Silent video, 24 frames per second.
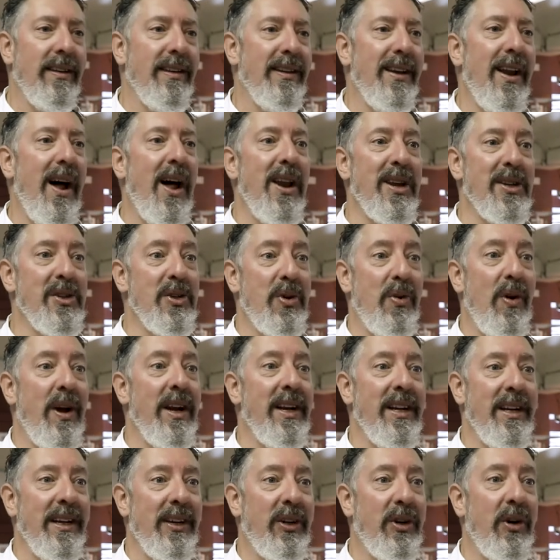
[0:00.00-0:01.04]
not as
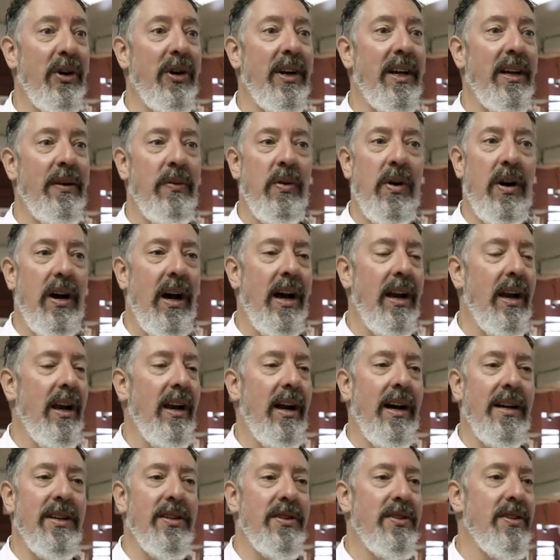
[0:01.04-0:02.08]
great in cooking.
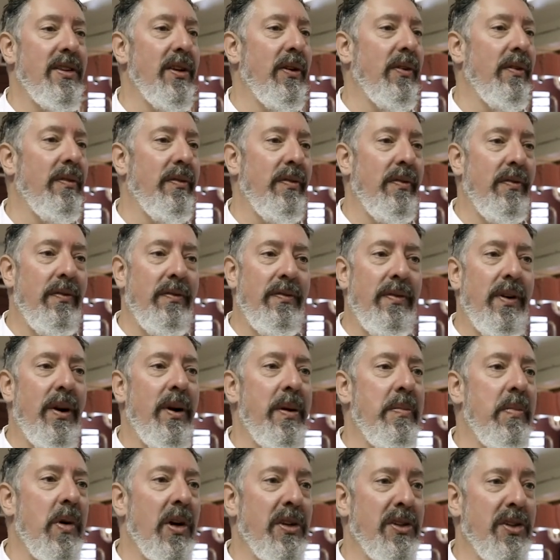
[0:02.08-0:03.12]
I still
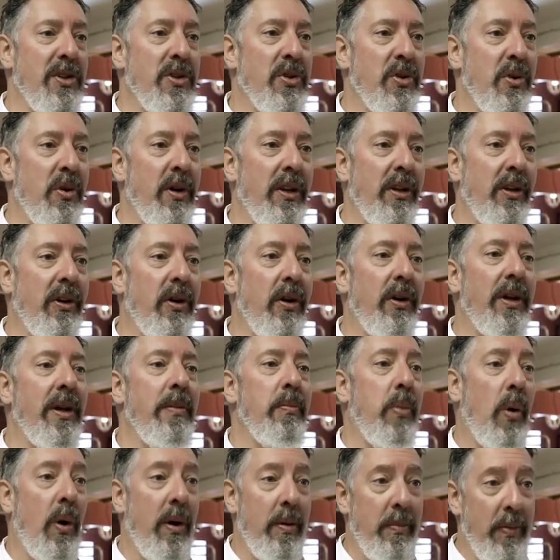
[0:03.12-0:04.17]
very much enjoy the
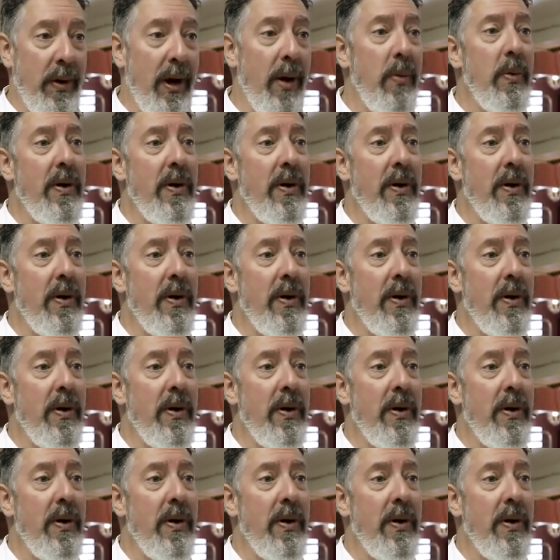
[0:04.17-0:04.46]
cooking part of it, but I